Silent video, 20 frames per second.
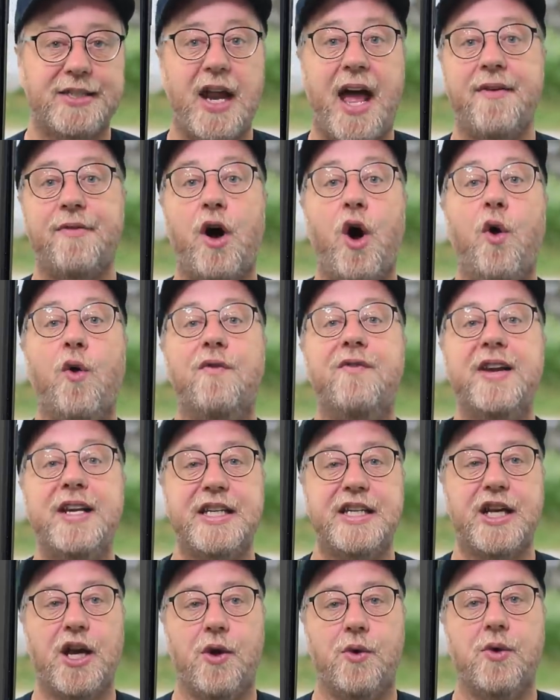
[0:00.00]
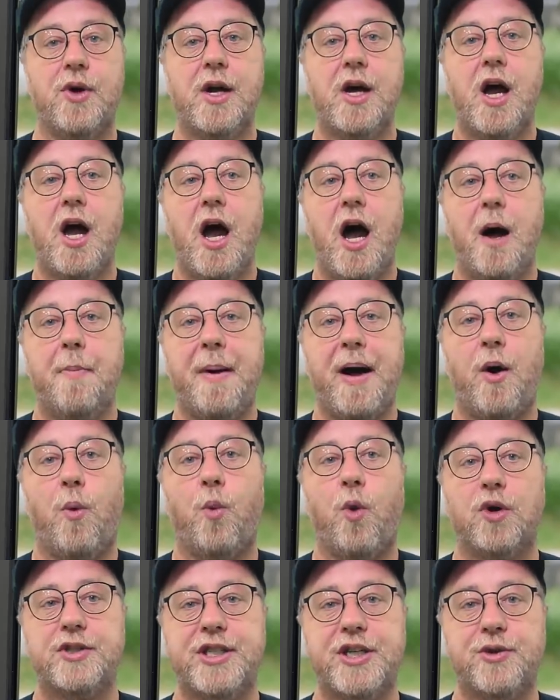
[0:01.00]
And I have a whole video
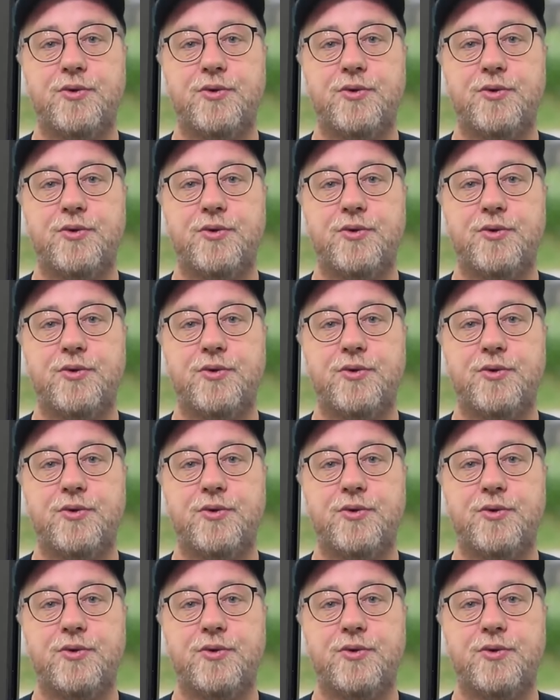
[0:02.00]
about what